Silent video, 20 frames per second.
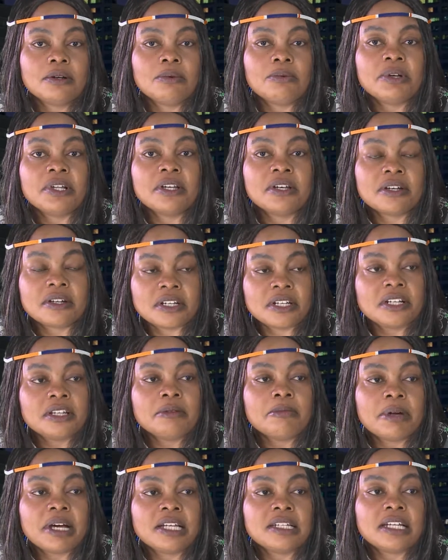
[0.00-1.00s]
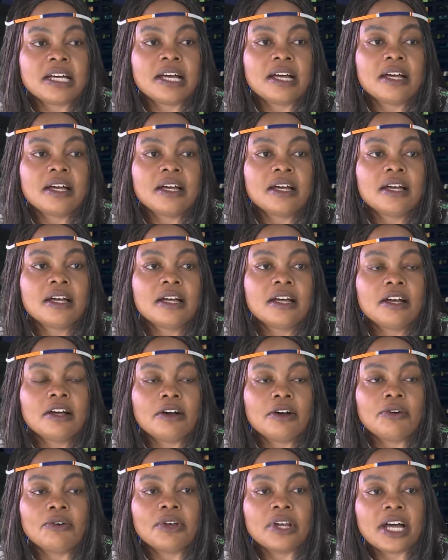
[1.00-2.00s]
will really matter
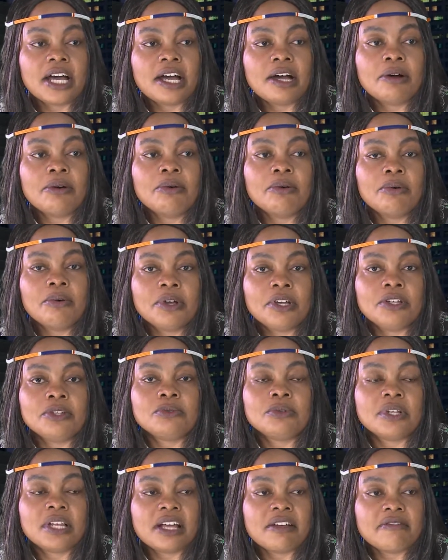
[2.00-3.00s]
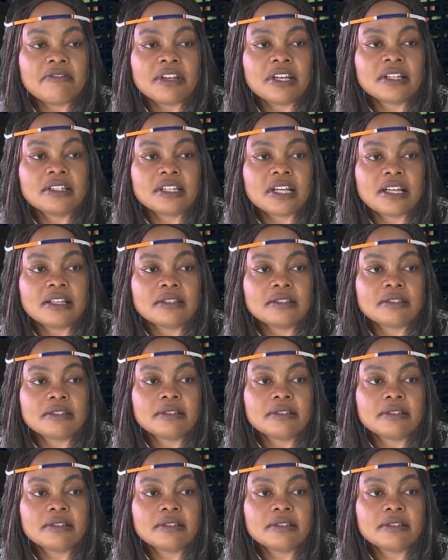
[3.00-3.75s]
on how it will affect us.